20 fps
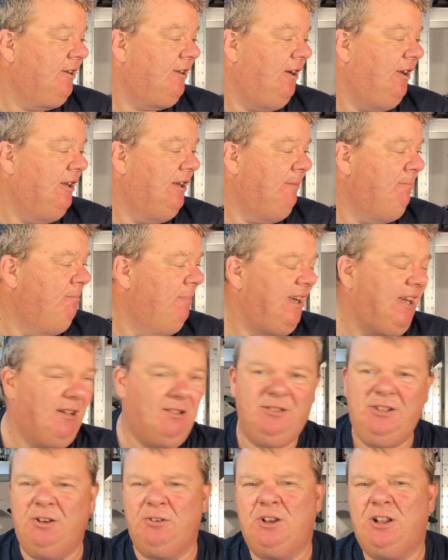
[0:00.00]
Colombia?
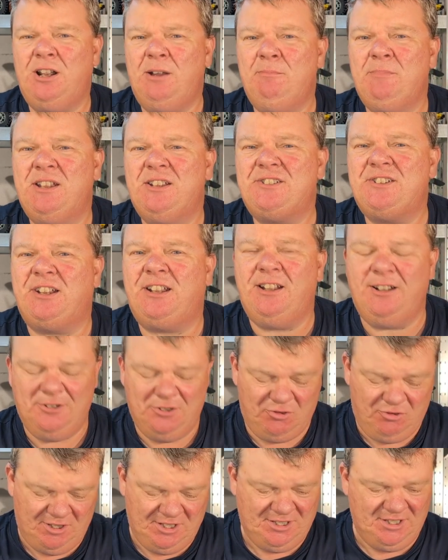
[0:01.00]
No, Colombia is a
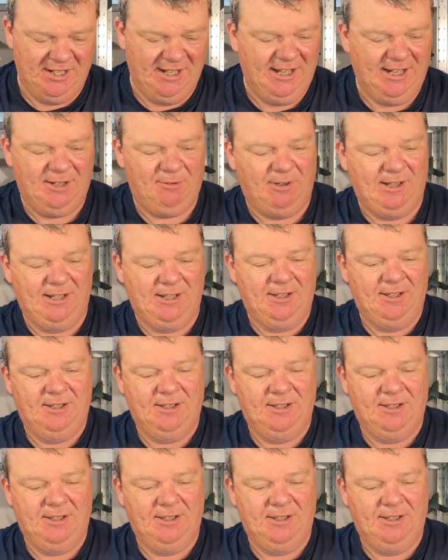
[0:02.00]
country, isn't it? Anyway.